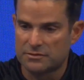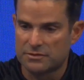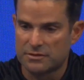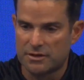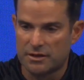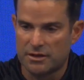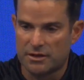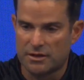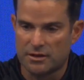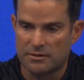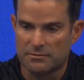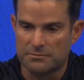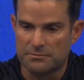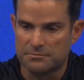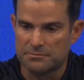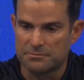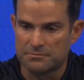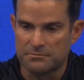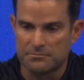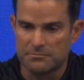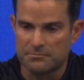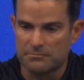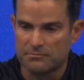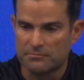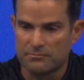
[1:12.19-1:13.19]
You
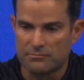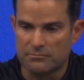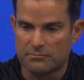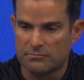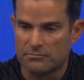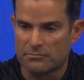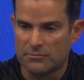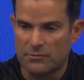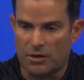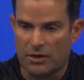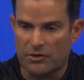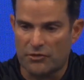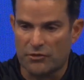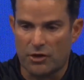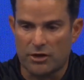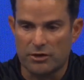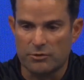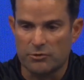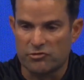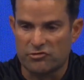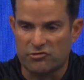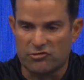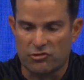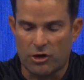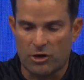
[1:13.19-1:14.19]
know, I thought he
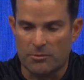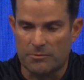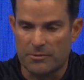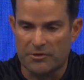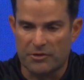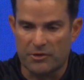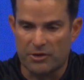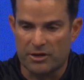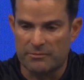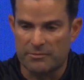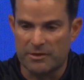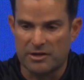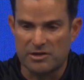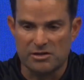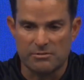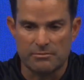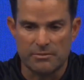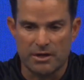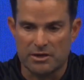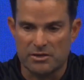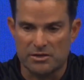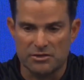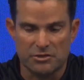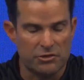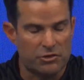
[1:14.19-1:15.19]
was sharp. I thought he made some
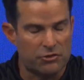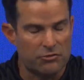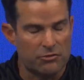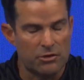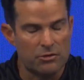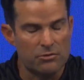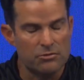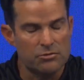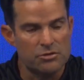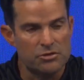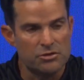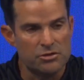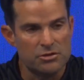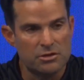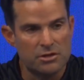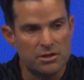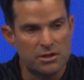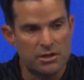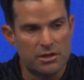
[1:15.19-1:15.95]
excellent throws.